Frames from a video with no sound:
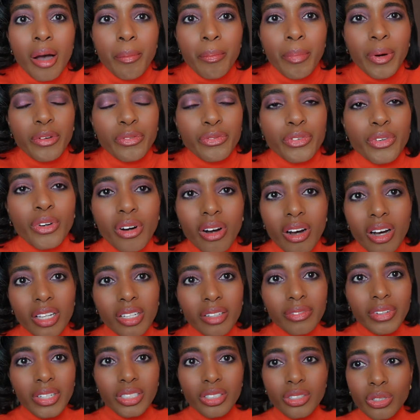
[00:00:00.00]
But for all
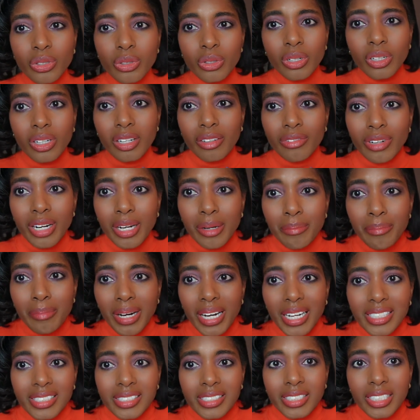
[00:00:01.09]
of us who are around
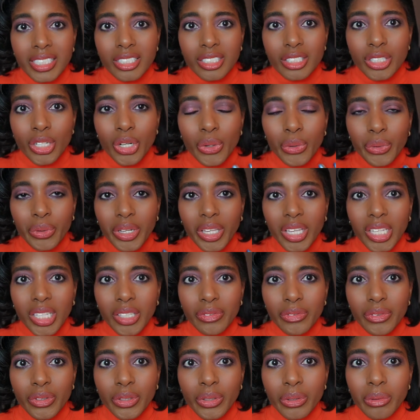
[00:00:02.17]
my skin tone,
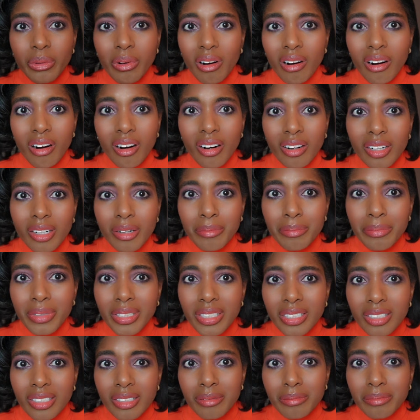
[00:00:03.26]
if you are a
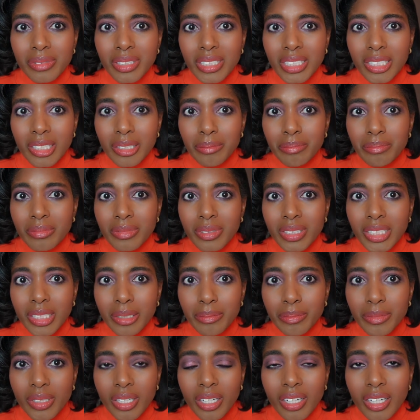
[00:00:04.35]
medium,
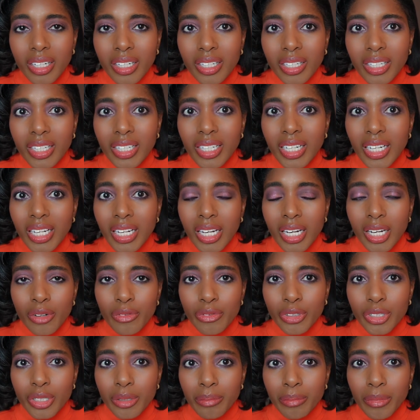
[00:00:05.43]
deep dark,
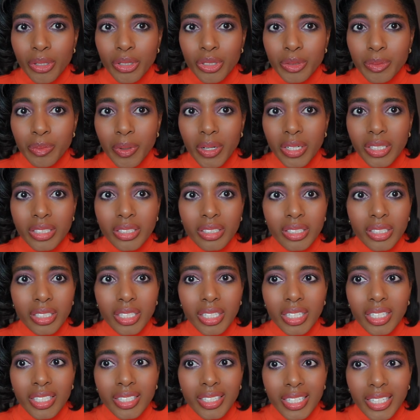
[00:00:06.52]
for the most part,
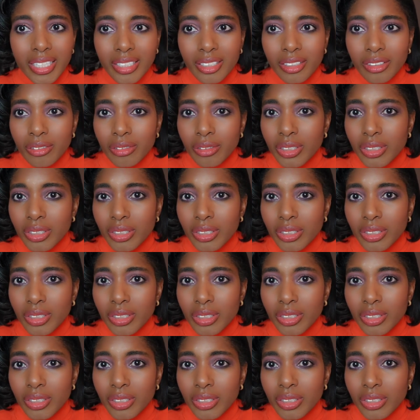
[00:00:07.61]
like, you